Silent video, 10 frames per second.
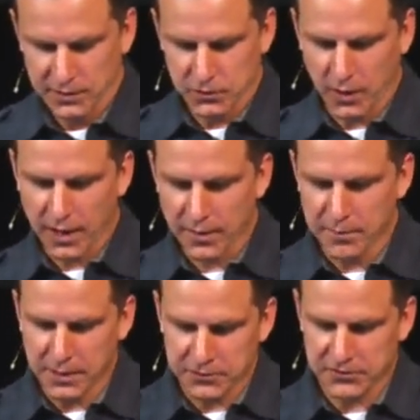So out of the
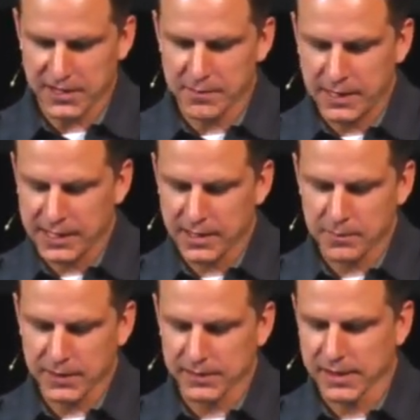mess that I make out of
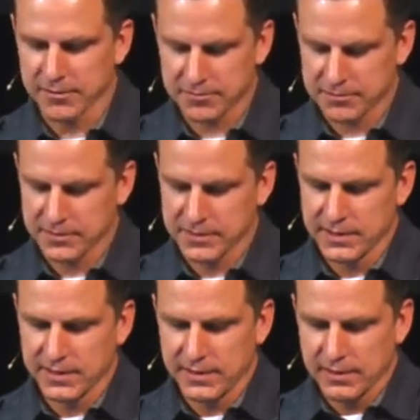my life,
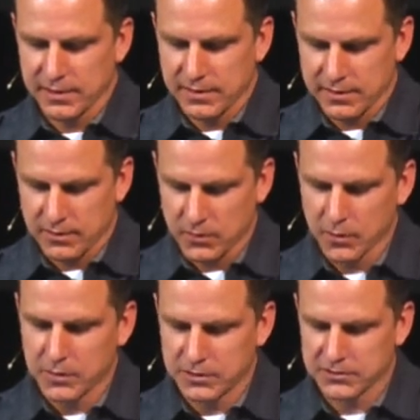
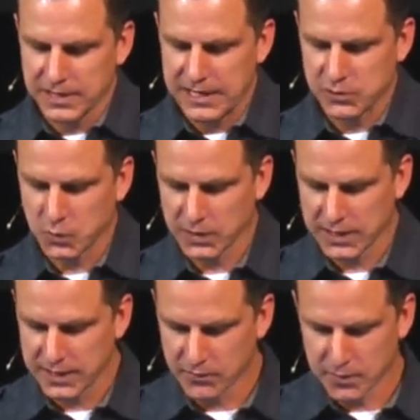Romans
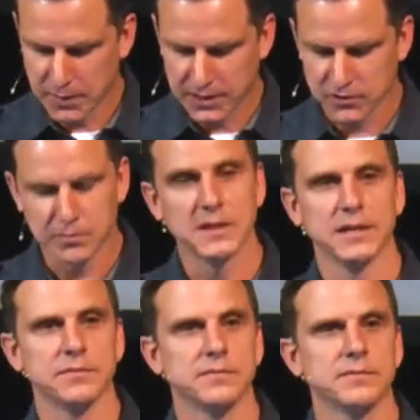8:28 reminds
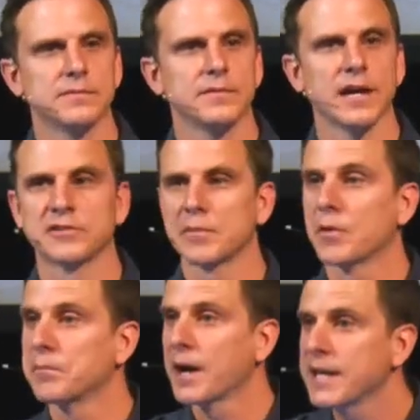me as I'm
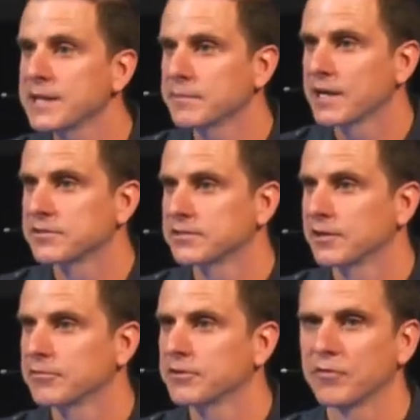reminding
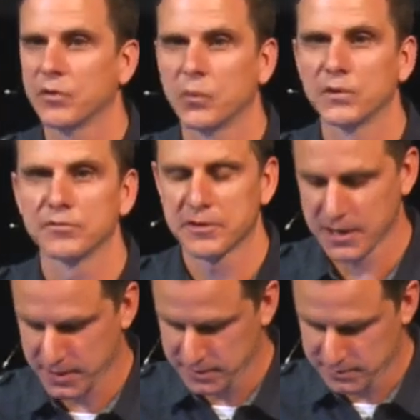myself of the word of
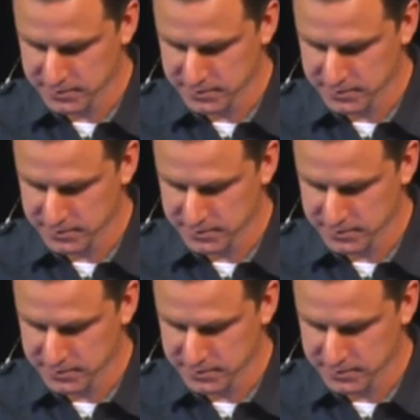God,